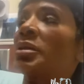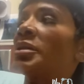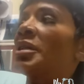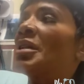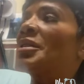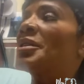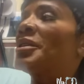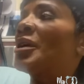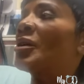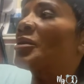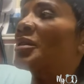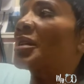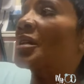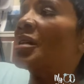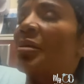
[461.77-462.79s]
Tell the
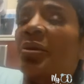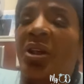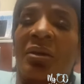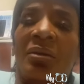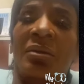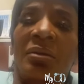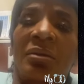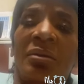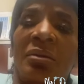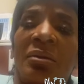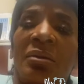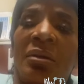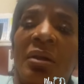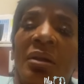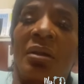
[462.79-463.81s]
nurse to come
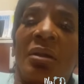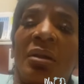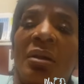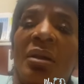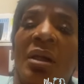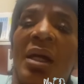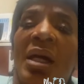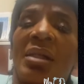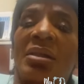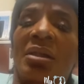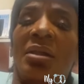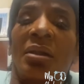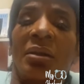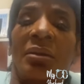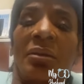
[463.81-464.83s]
in. Ask
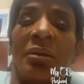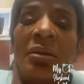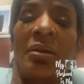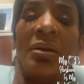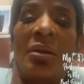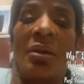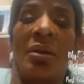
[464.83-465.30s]
her.